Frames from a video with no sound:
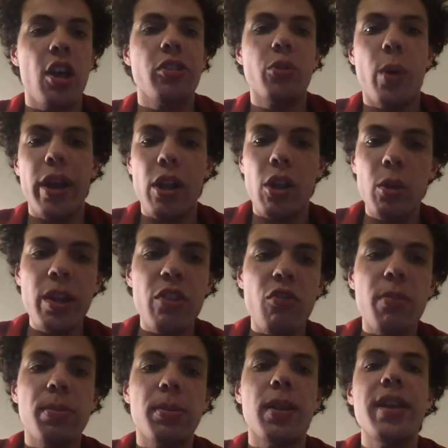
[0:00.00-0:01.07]
Do I always
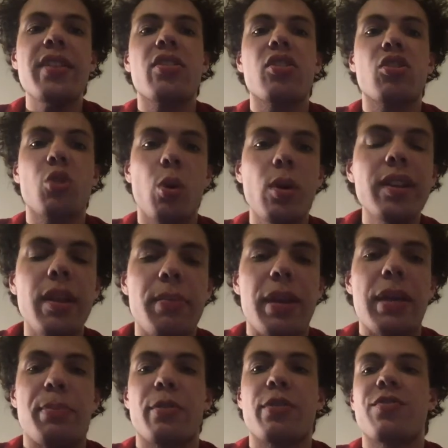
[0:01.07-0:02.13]
replace the toilet
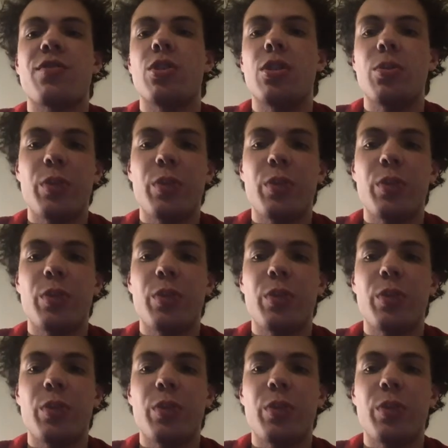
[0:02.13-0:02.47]
paper roll?